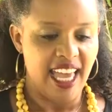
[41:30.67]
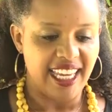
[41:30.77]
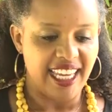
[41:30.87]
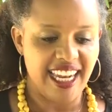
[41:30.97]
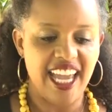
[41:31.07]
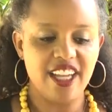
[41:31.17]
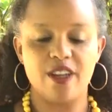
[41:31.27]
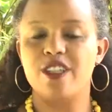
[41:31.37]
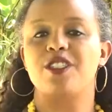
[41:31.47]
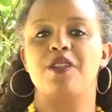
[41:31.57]
can I
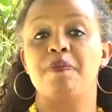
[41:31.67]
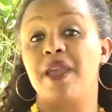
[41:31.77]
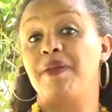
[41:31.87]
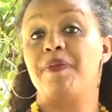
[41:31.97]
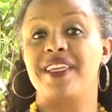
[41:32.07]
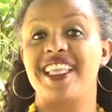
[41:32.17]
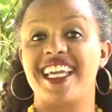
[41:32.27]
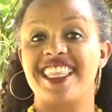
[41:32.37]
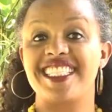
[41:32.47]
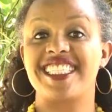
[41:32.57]
encourage you to maybe be
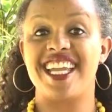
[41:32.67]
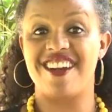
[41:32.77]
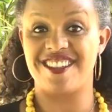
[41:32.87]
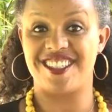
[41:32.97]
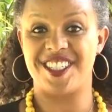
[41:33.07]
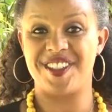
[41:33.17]
like this character